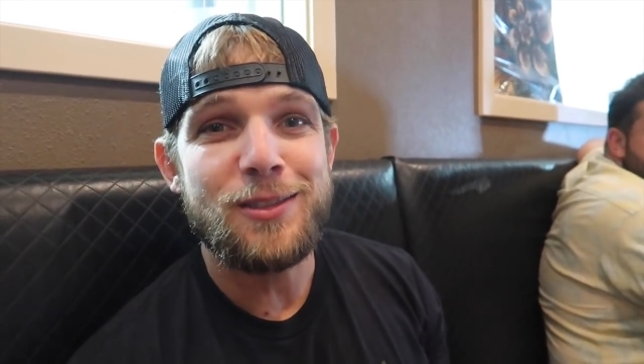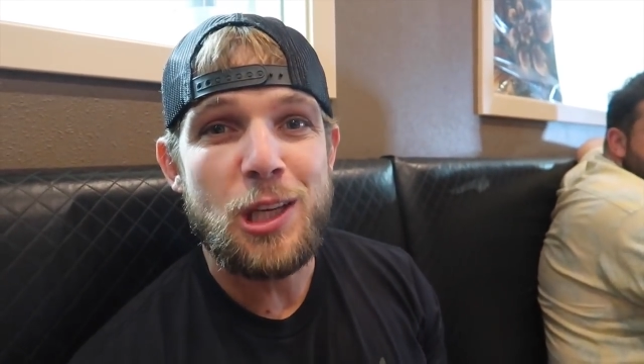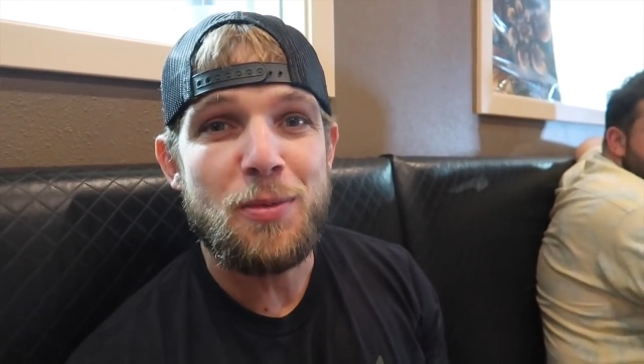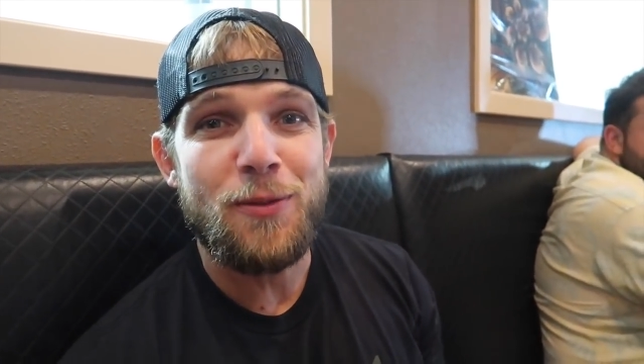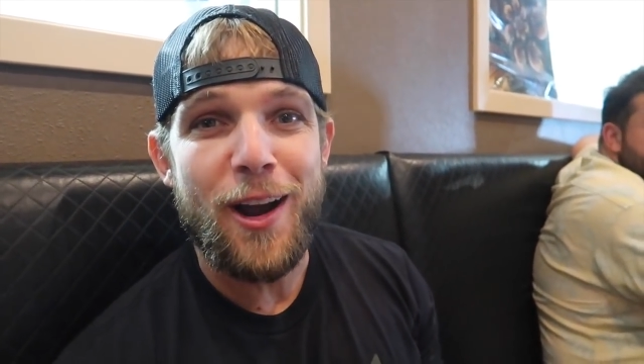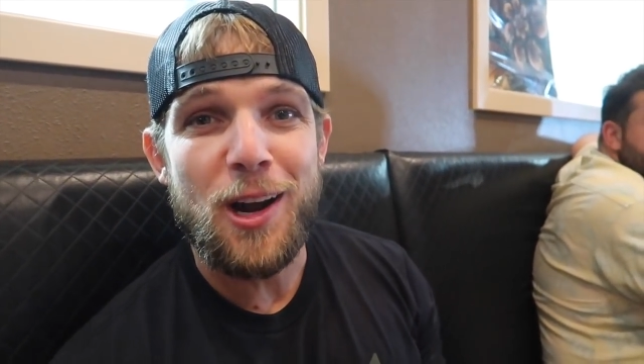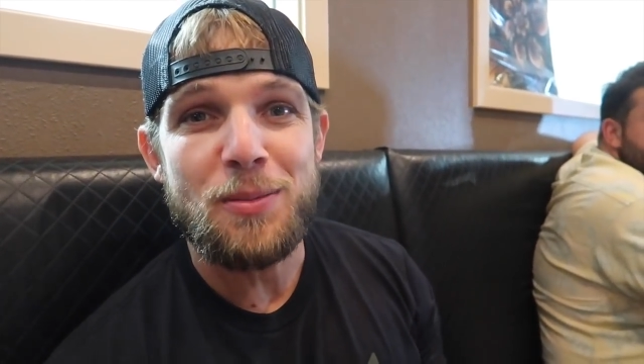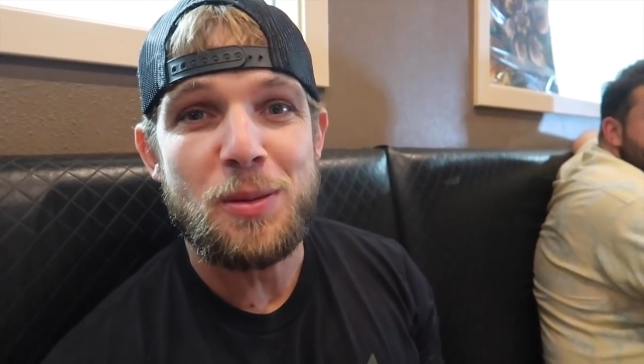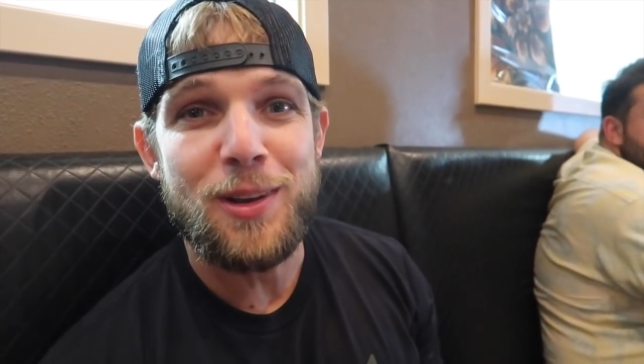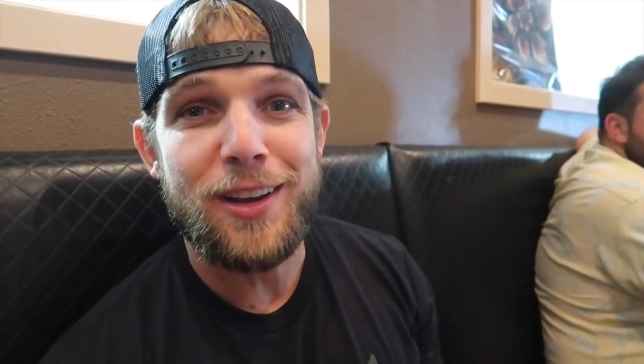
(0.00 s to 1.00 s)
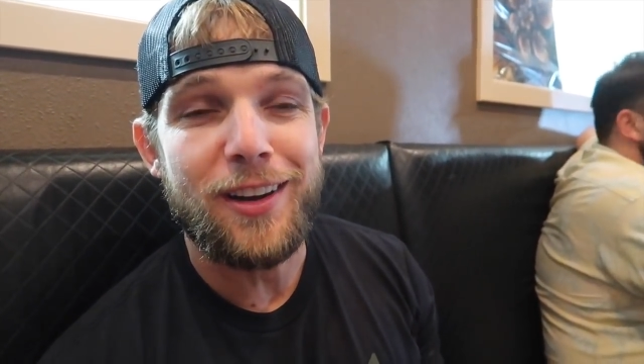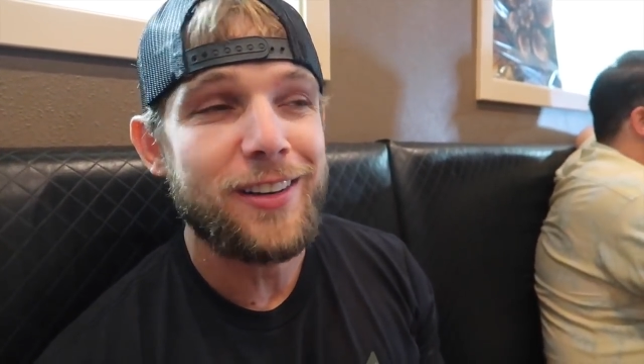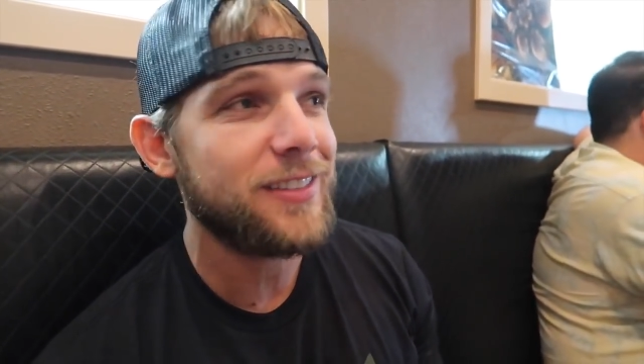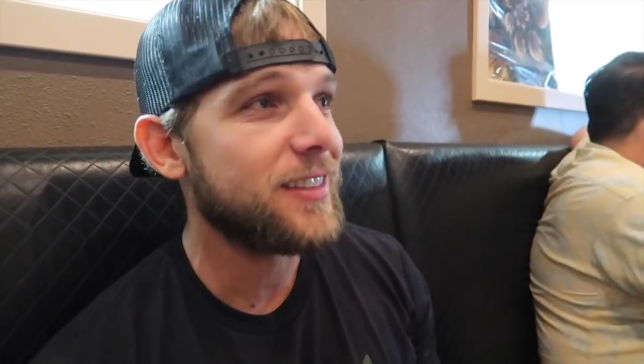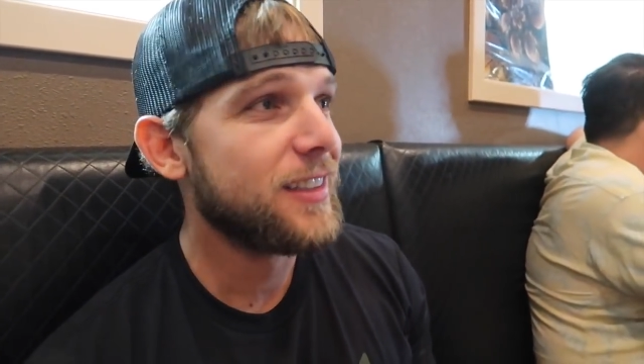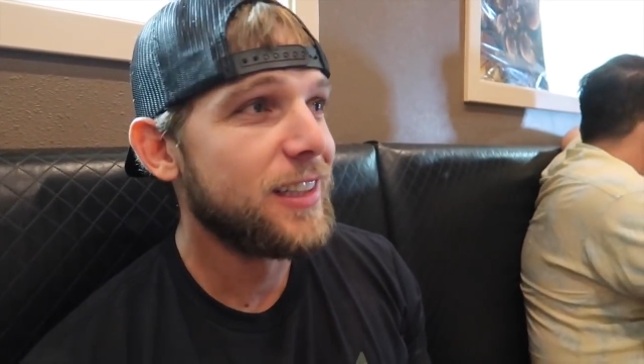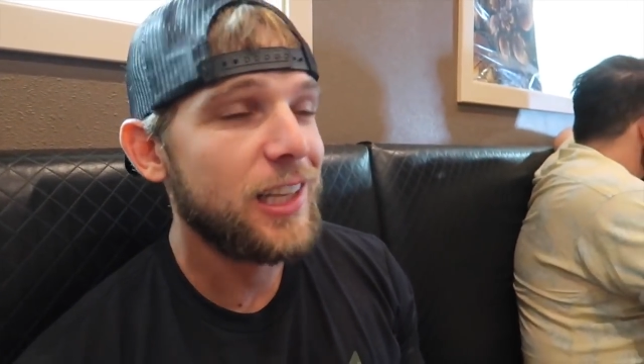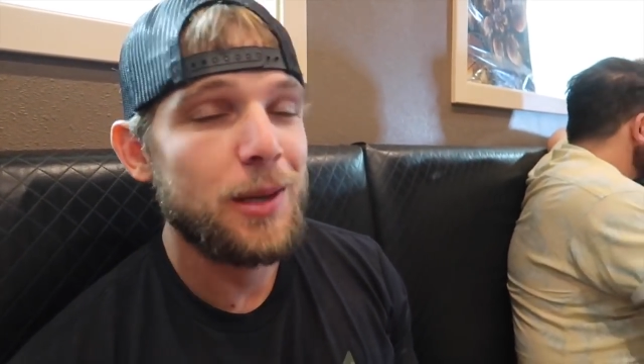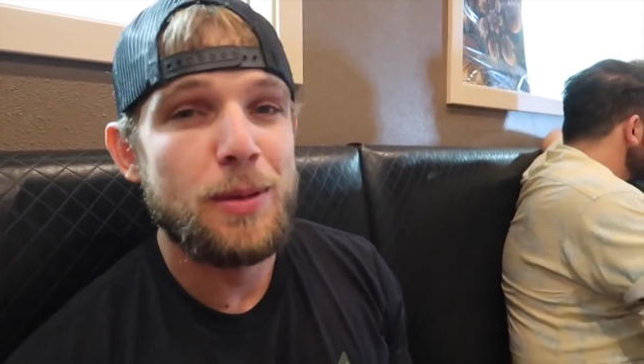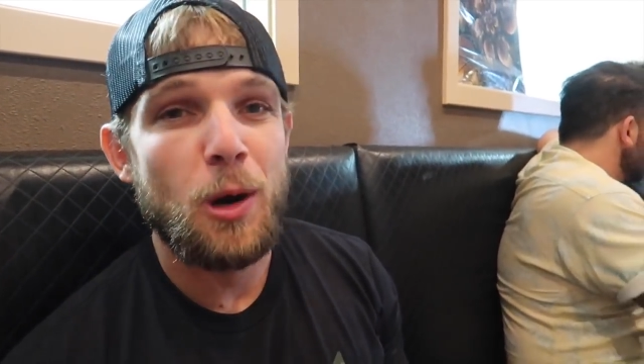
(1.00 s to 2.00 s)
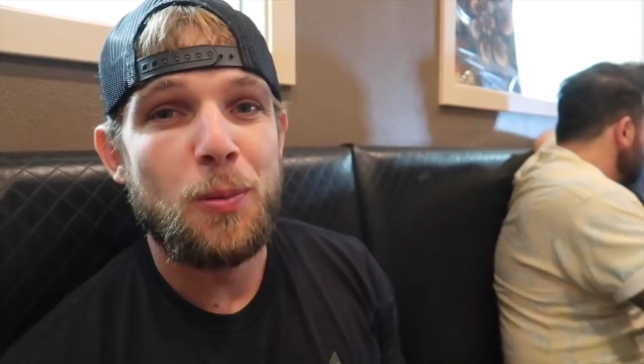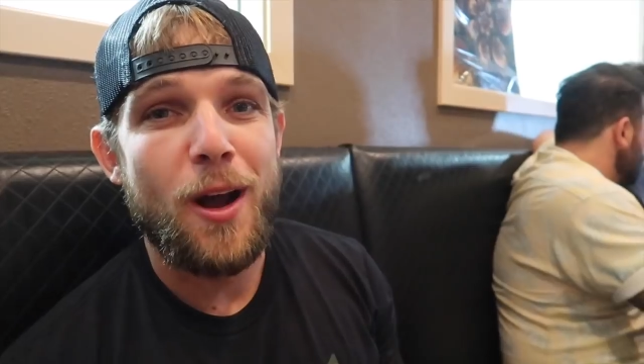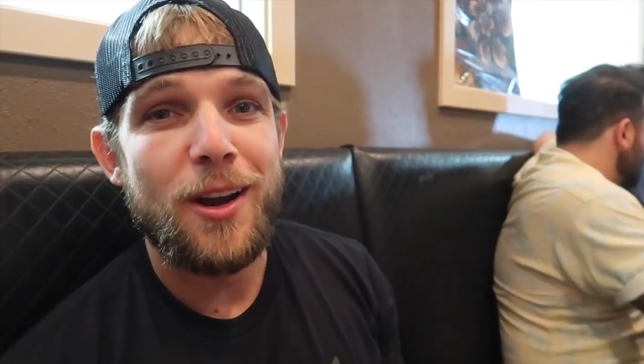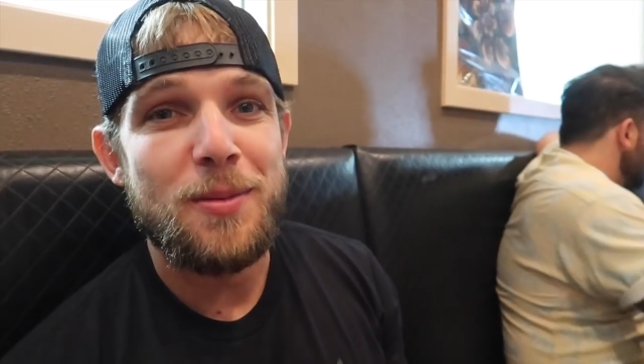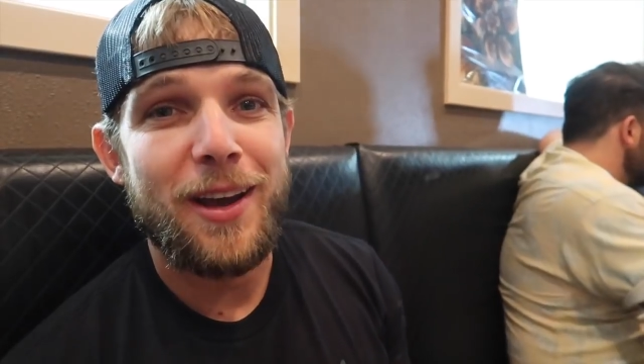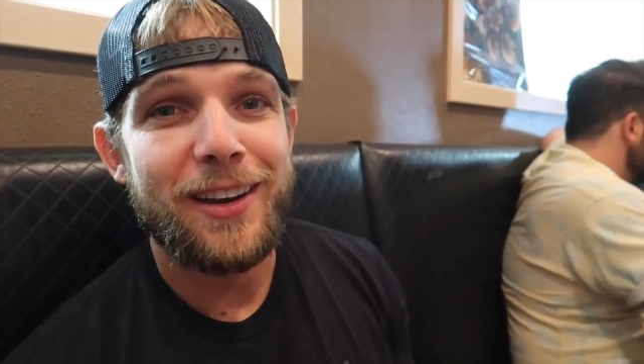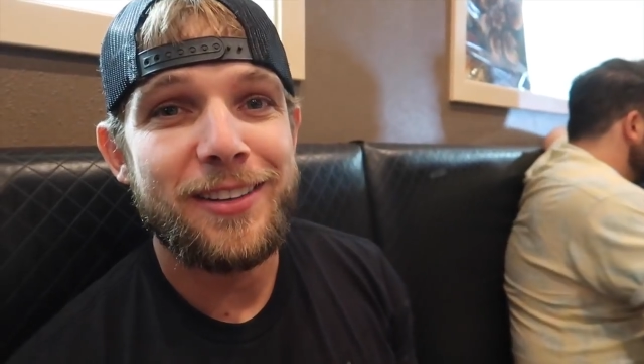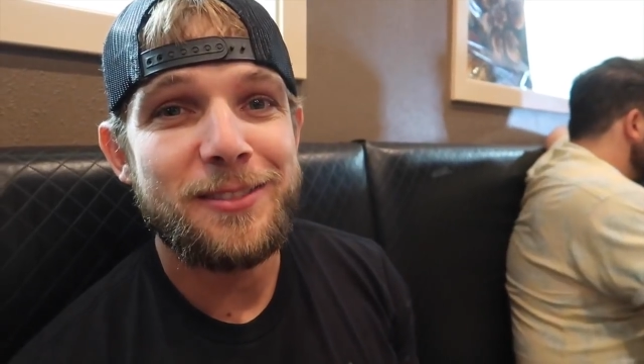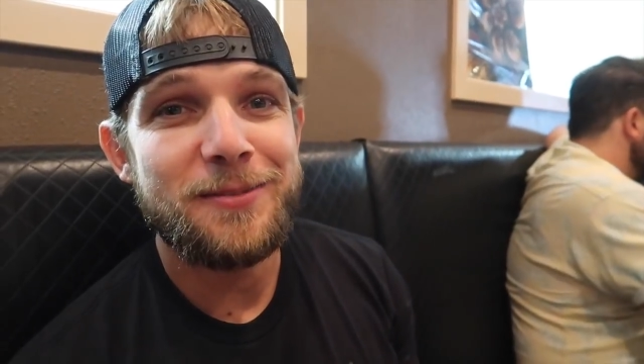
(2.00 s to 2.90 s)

Super fired up to be here. Couldn't be more proud of you, man.